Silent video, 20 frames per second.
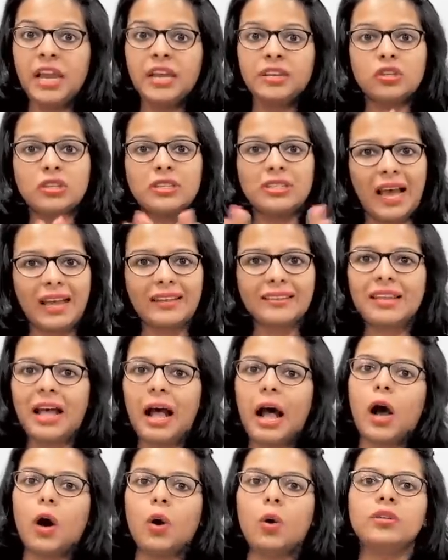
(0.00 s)
So that's
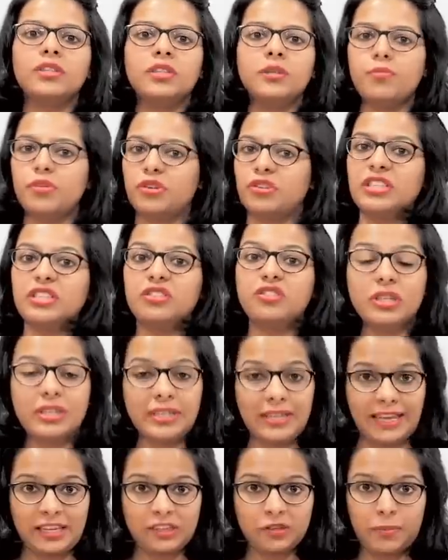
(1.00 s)
how the procedure
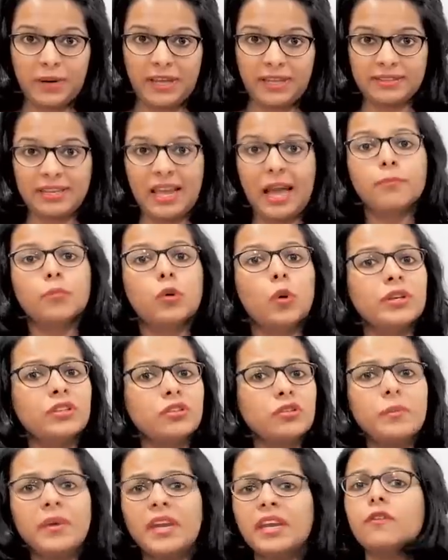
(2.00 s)
takes place. I'm going
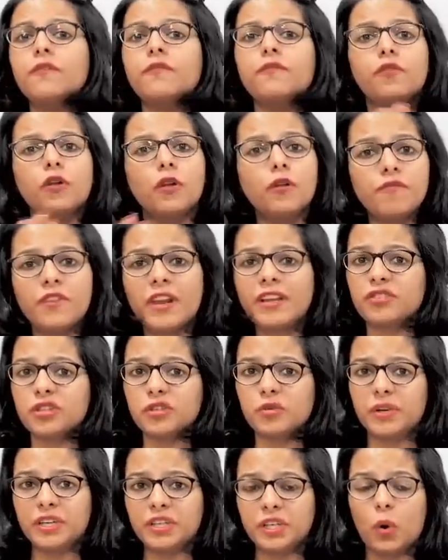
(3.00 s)
to make a
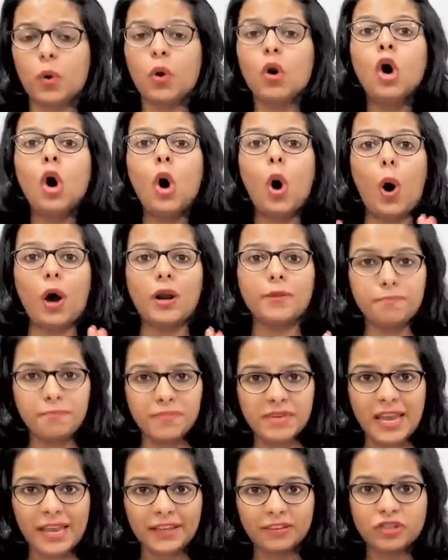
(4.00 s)
full-fledged video on
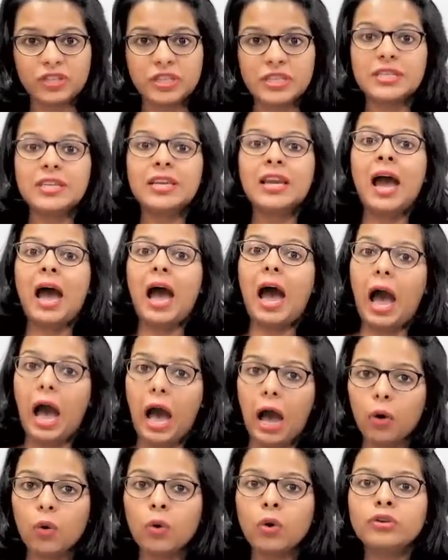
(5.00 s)
PhD,
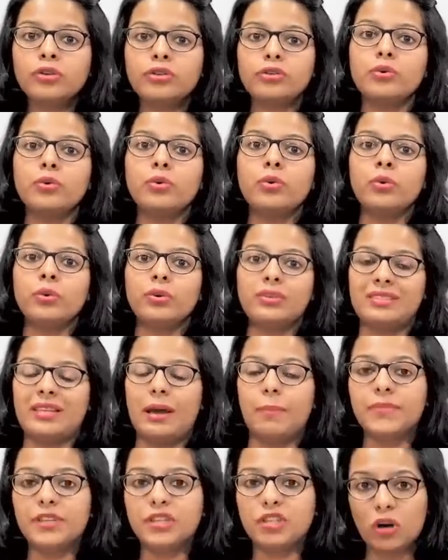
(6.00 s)
how to
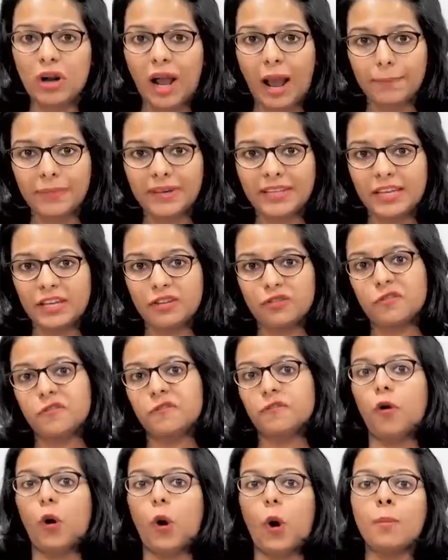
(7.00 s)
submit your
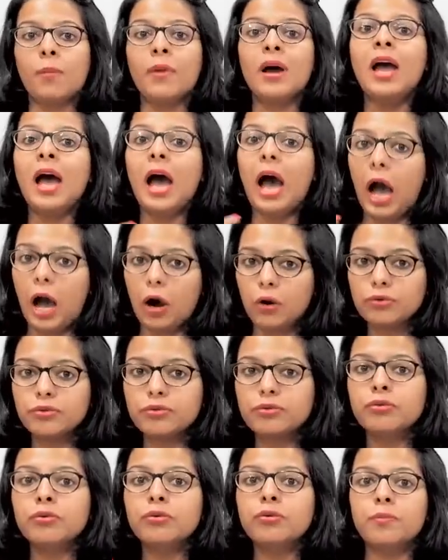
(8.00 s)
application form, how
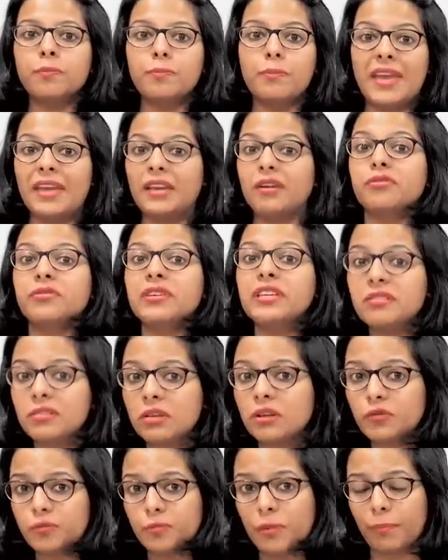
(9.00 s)
to make a
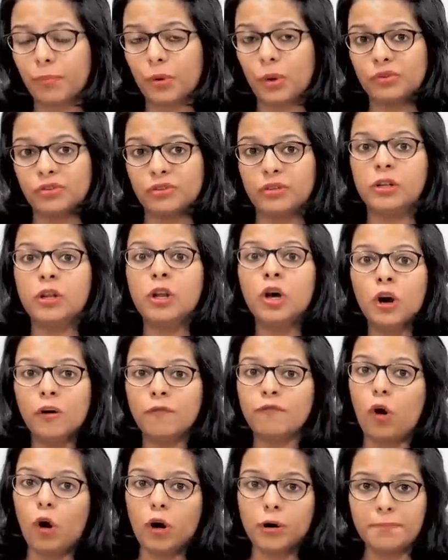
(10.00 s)
research proposal
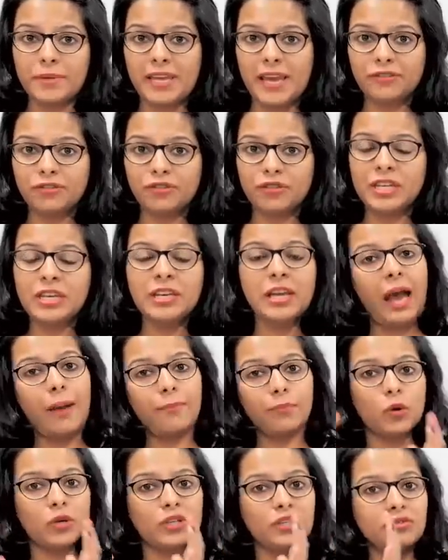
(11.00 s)
for PhD.
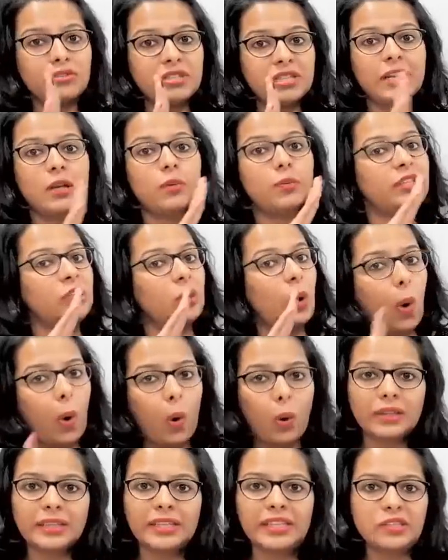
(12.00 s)
I'm going to deal with
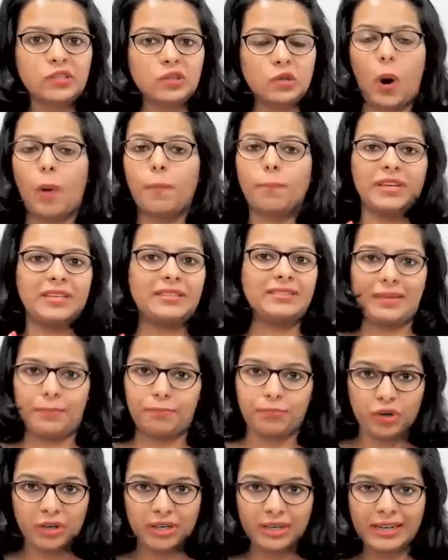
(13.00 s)
all these topics
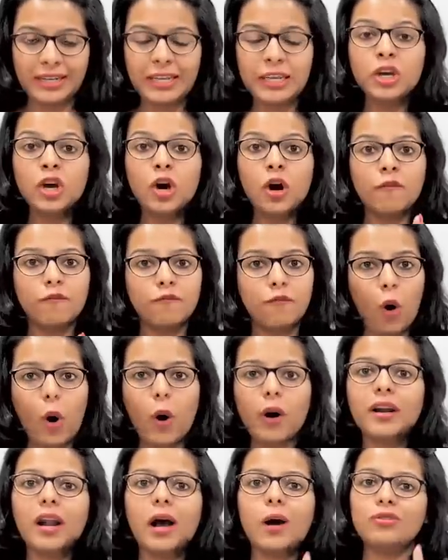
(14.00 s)
separately.
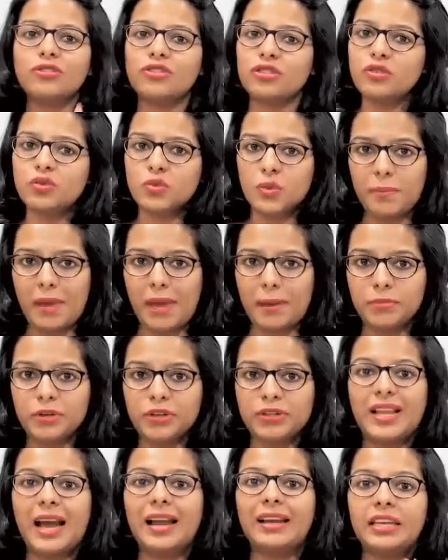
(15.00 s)
For now, just
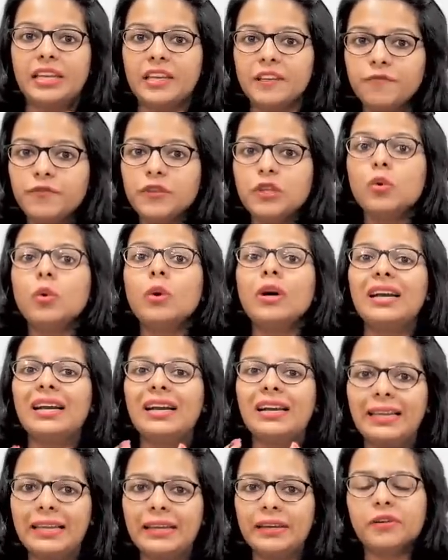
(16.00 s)
remember that if
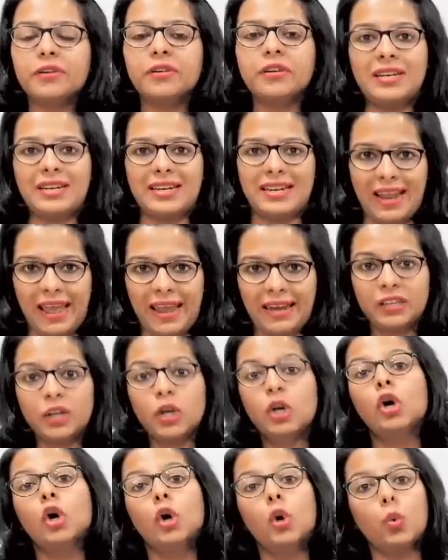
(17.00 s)
you clear
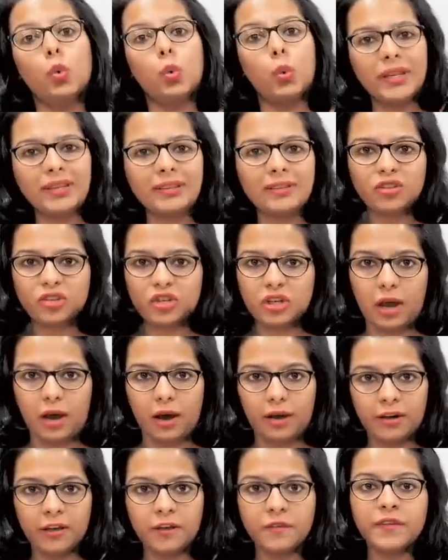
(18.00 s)
NET with
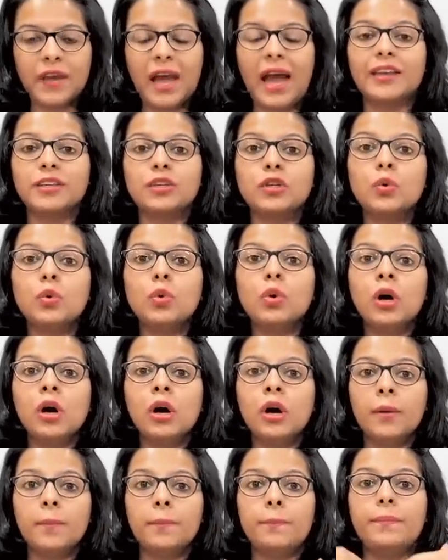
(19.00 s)
JRF and you
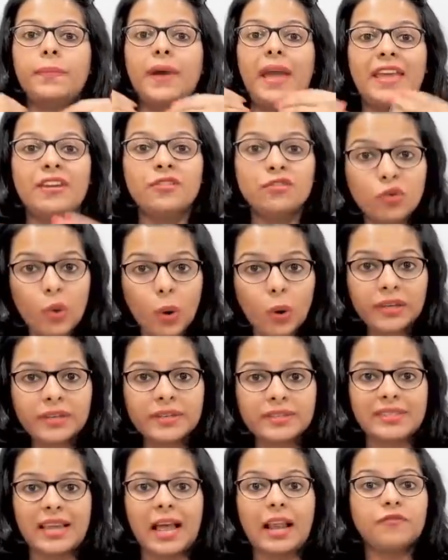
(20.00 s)
enroll
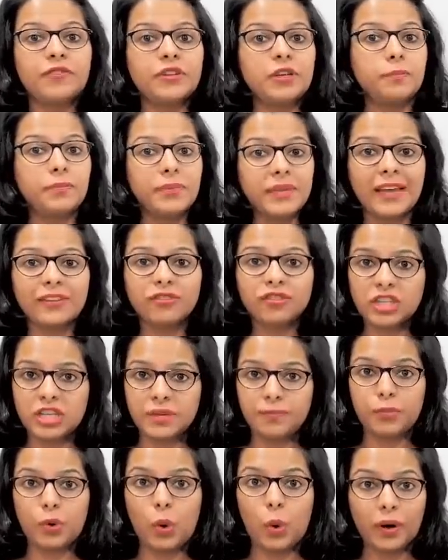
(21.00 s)
yourself in a
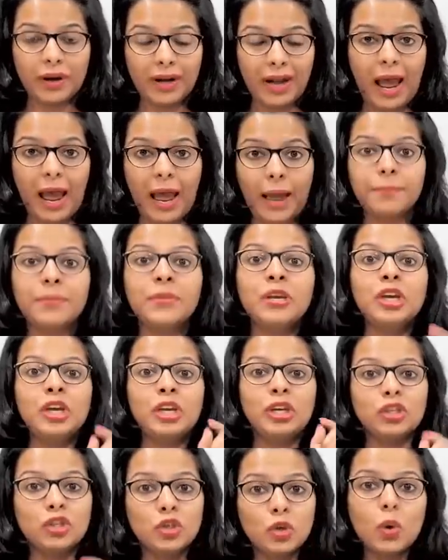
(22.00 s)
PhD program,
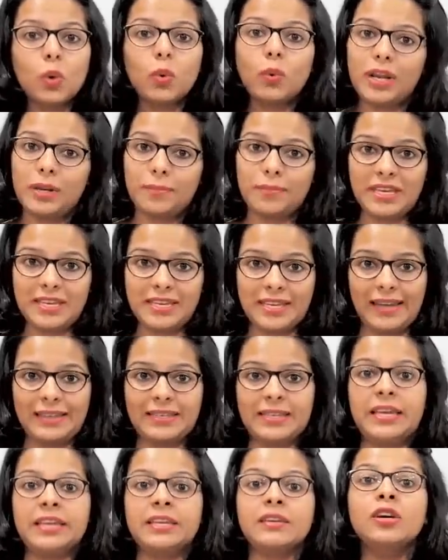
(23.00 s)
you will be
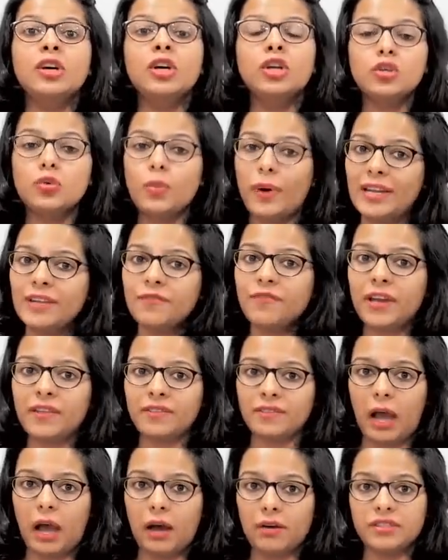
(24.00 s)
getting
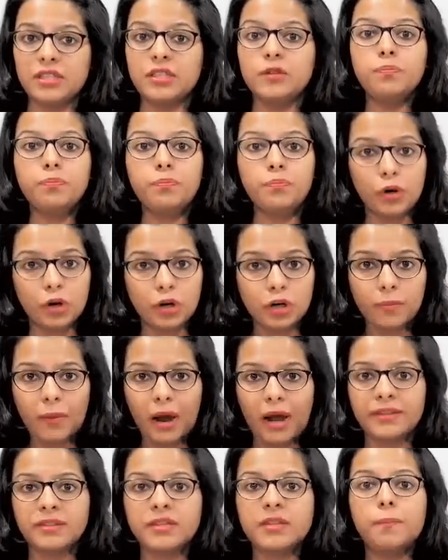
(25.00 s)
25,000 per
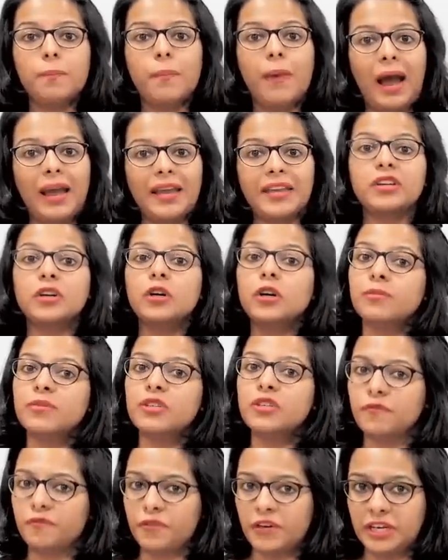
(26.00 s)
month by
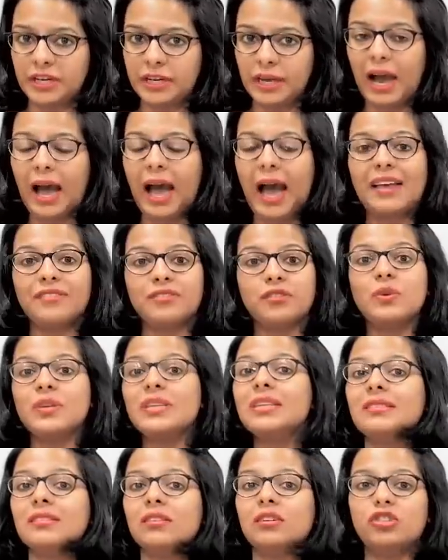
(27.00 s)
Government of India as a
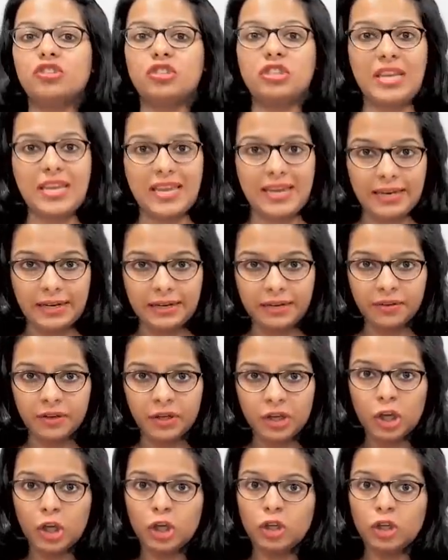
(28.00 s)
research aid.